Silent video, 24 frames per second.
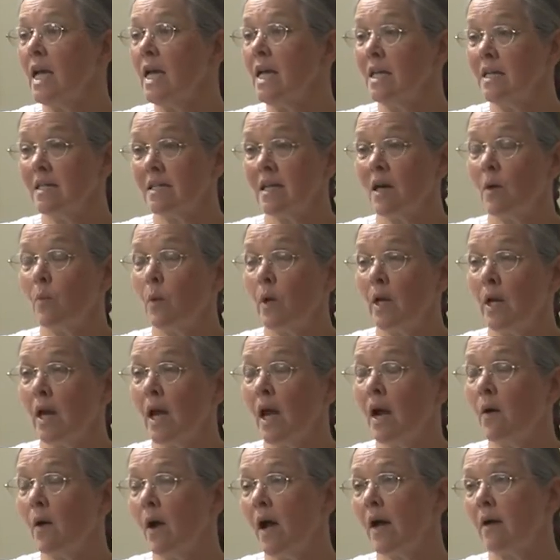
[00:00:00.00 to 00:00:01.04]
is that we
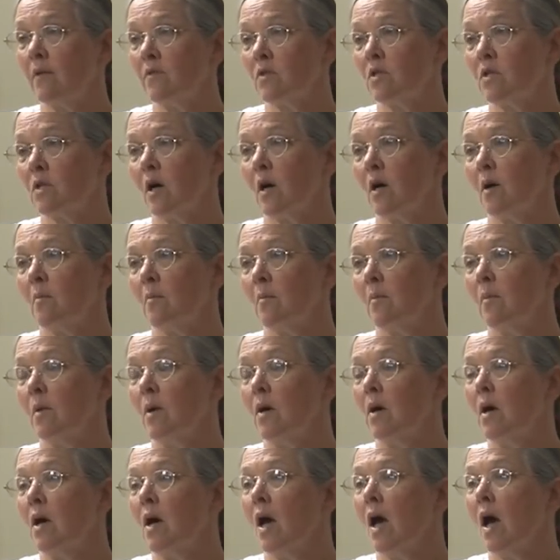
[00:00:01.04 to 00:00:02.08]
now have some
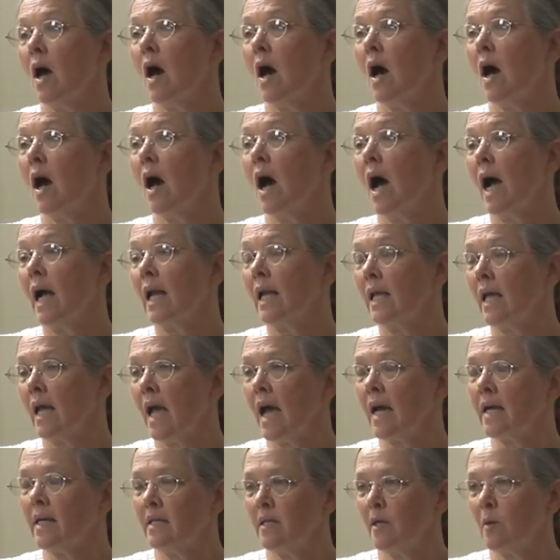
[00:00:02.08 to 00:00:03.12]
highly
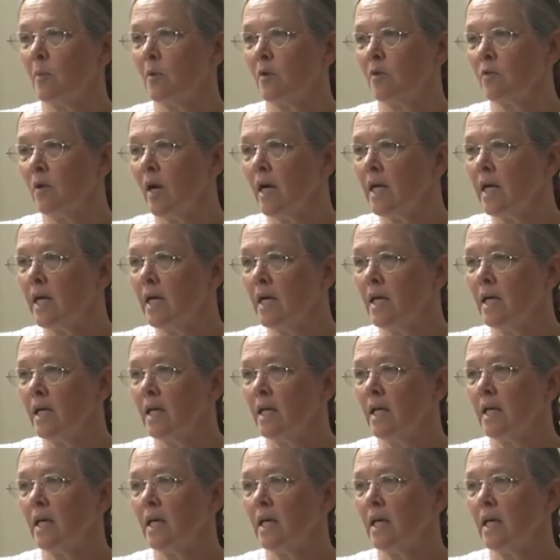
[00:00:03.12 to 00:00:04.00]
academic writing,